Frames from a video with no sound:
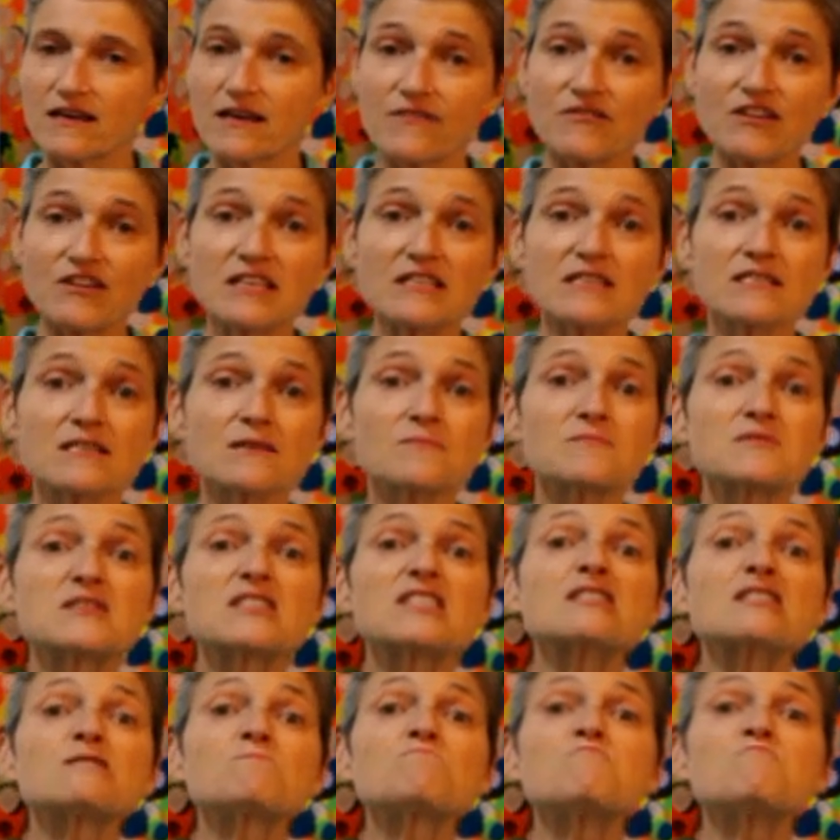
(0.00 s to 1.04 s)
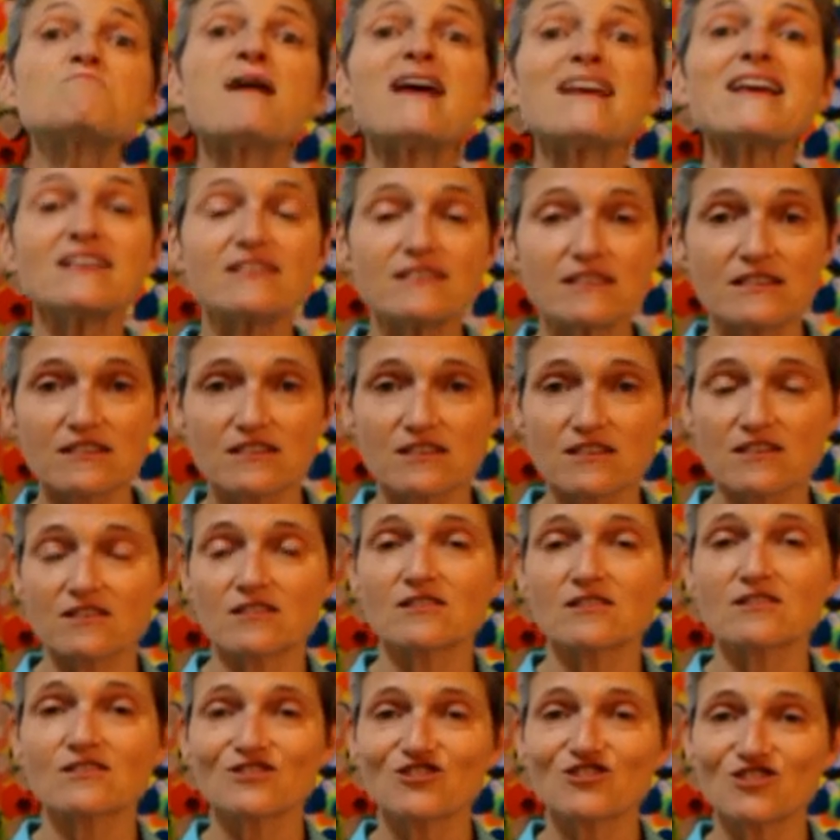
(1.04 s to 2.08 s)
giving some
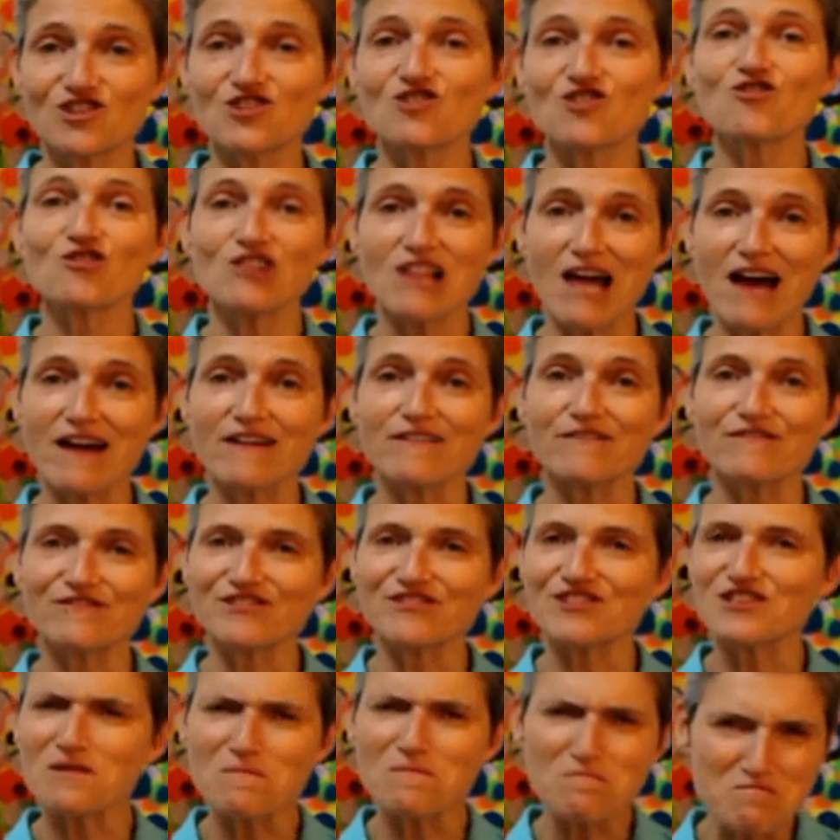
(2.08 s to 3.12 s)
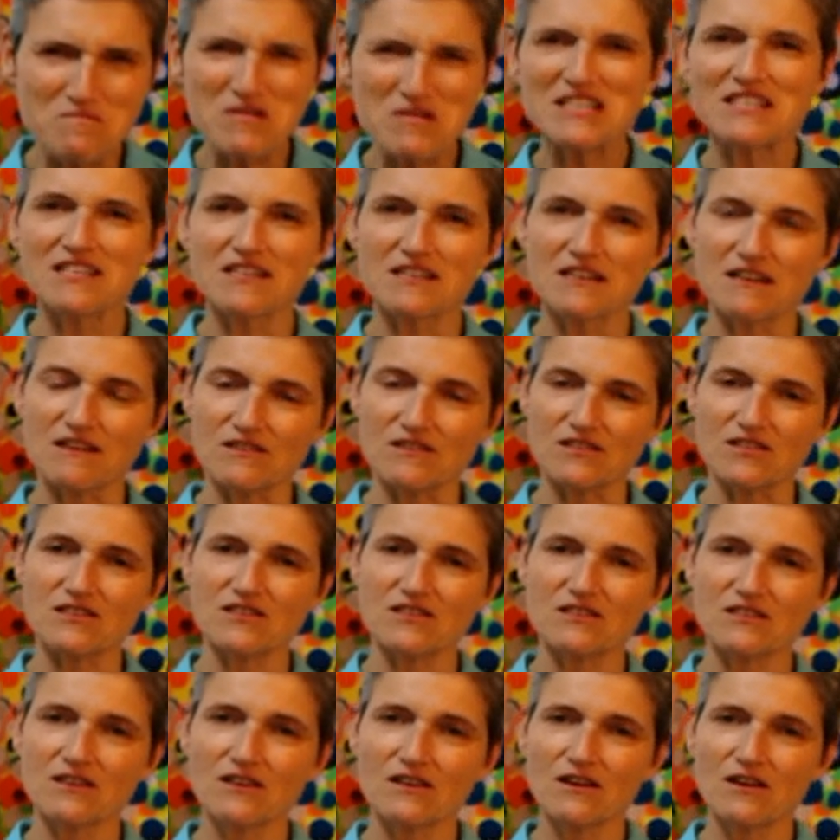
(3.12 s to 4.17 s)
space to your life, to the
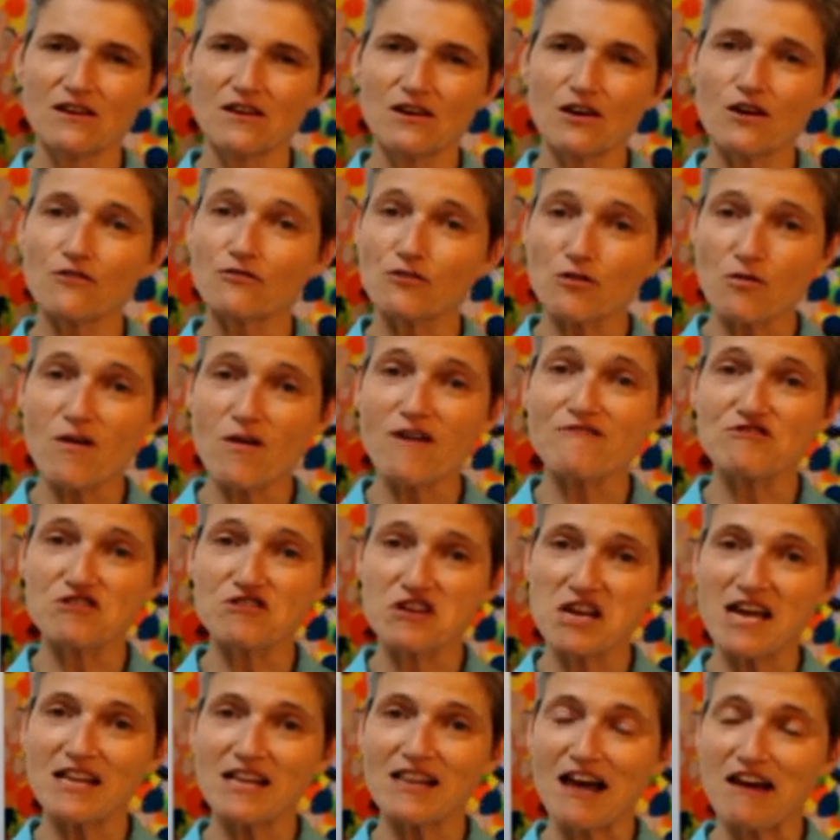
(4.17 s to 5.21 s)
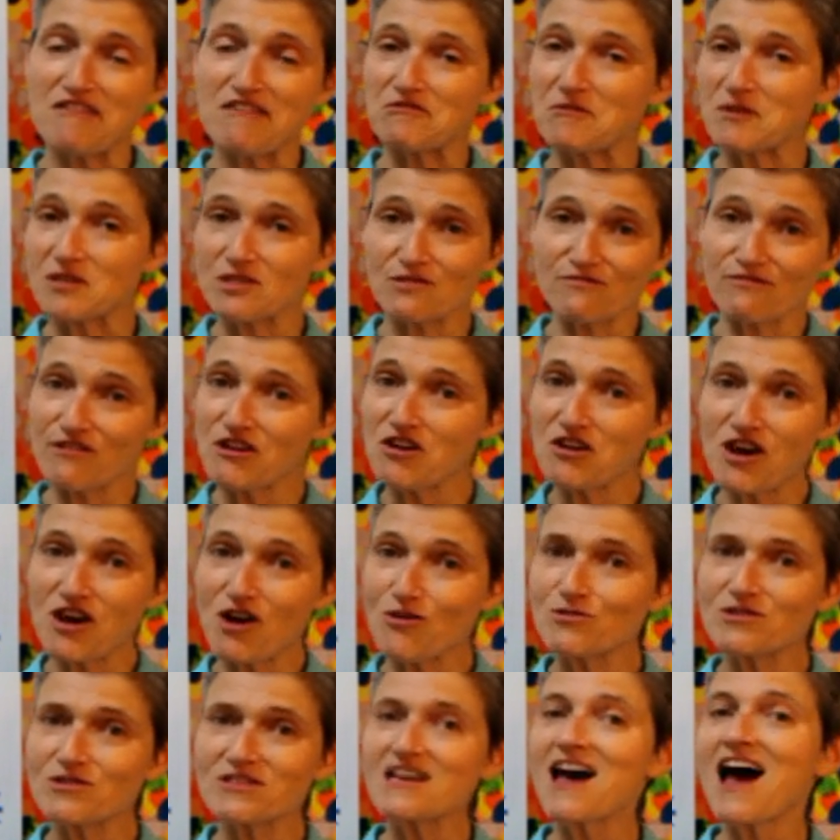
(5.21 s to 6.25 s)
busyness of your everyday life, because
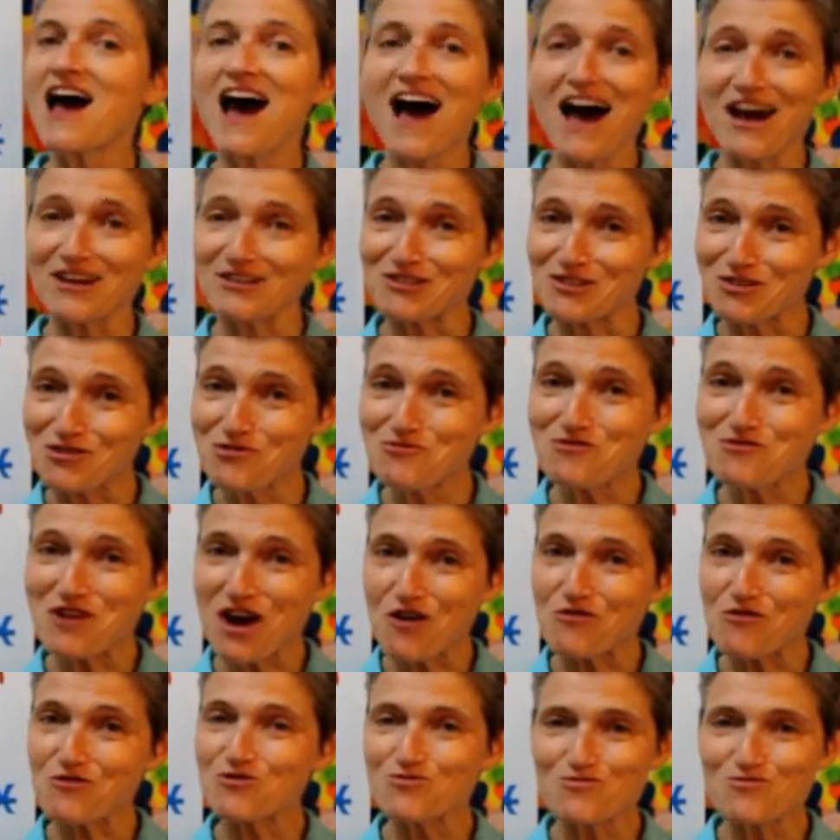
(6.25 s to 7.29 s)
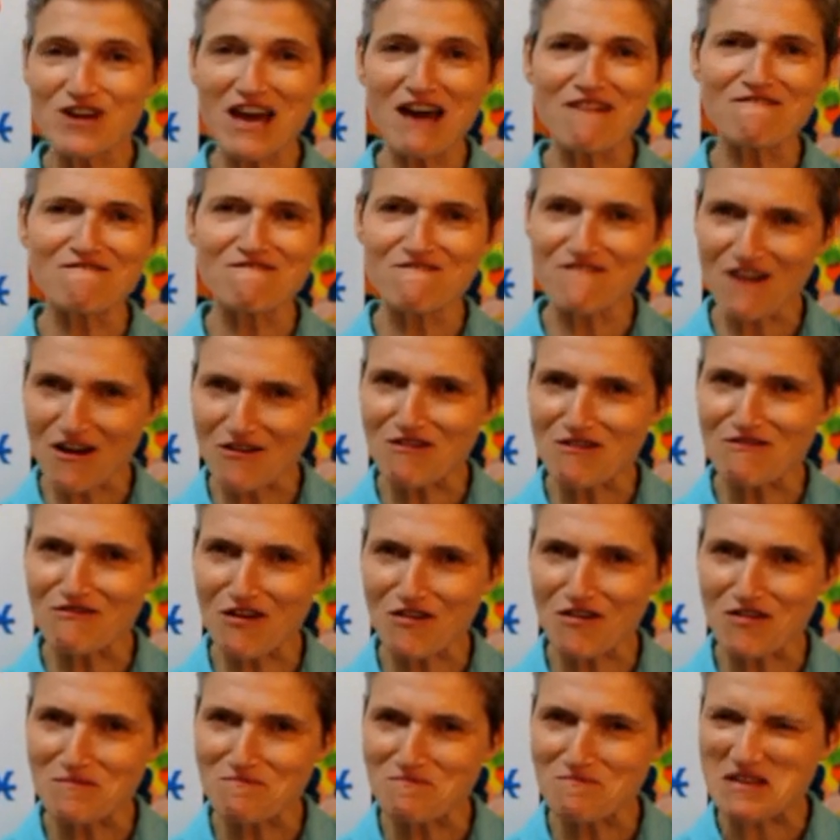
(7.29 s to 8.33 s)
Virgos, I do know, you get very,
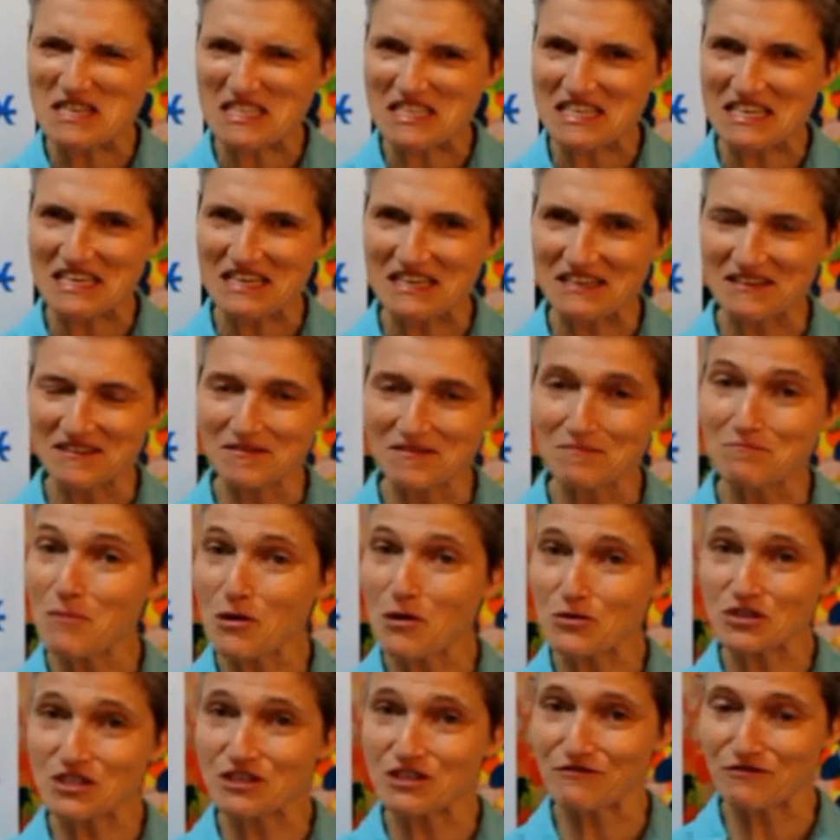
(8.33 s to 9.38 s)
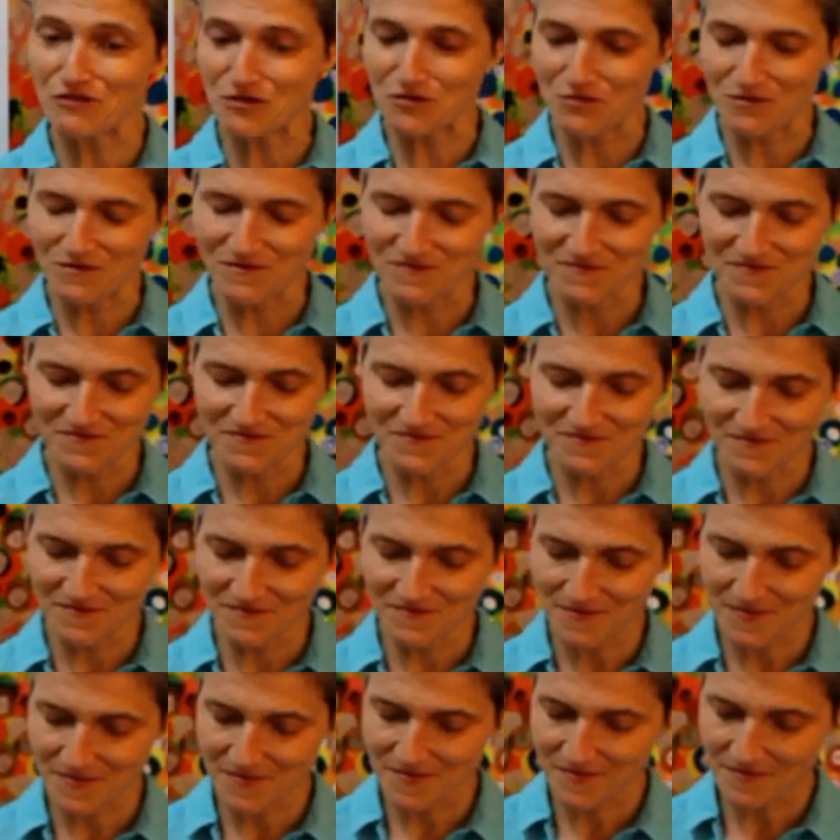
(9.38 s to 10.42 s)
very busy, most of
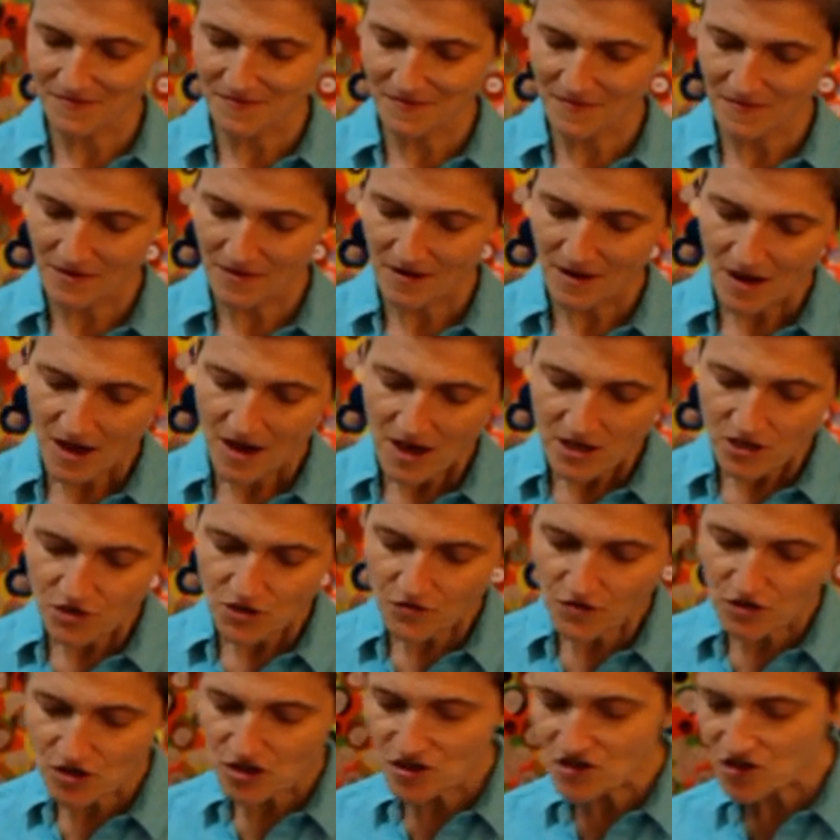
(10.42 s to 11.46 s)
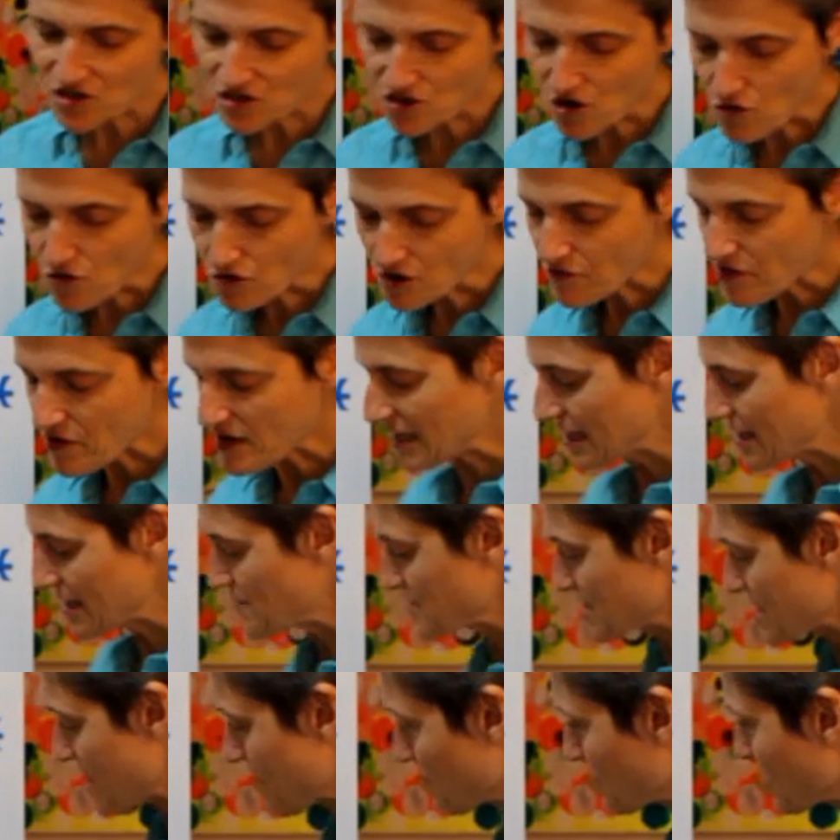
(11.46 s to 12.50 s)
you. So we've got a solar eclipse